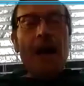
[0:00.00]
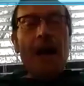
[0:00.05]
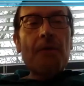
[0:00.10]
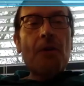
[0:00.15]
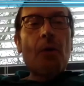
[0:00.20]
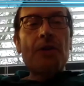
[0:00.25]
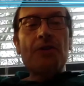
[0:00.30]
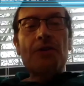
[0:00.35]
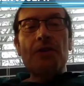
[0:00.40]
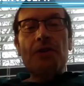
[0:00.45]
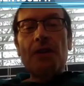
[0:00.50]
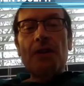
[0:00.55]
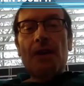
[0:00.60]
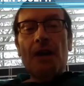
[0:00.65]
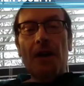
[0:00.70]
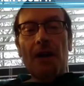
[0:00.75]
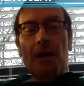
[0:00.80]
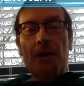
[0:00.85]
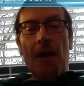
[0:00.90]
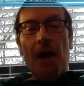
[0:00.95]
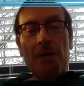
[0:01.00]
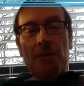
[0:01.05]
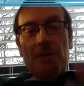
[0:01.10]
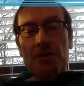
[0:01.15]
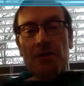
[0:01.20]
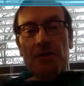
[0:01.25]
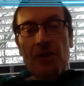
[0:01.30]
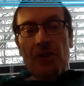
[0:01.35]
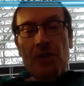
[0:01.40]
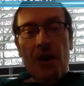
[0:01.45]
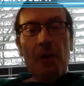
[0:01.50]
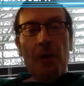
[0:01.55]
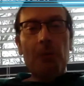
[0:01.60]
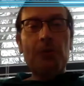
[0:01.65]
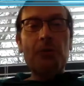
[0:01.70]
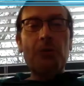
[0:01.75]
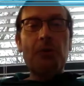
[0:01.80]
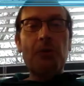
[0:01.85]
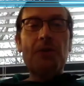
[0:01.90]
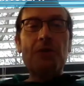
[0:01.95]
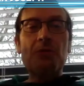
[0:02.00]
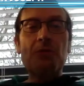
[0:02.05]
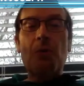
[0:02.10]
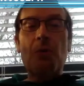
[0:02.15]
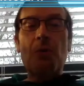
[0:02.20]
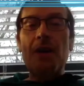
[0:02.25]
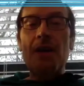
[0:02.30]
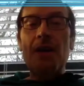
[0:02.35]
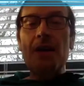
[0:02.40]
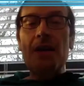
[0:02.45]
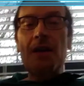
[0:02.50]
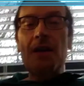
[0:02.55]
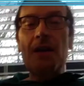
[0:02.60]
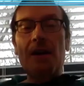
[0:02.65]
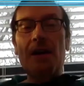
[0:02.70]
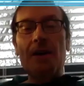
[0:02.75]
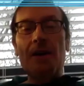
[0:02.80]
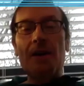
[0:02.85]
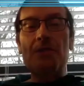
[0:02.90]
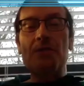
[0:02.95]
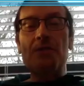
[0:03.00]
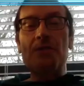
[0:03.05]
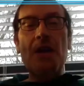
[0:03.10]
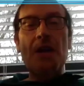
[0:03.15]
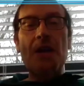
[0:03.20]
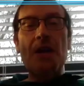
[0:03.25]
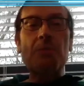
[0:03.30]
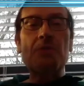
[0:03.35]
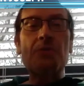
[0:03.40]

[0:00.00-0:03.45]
a question. I just thought I would do it this way. It's James.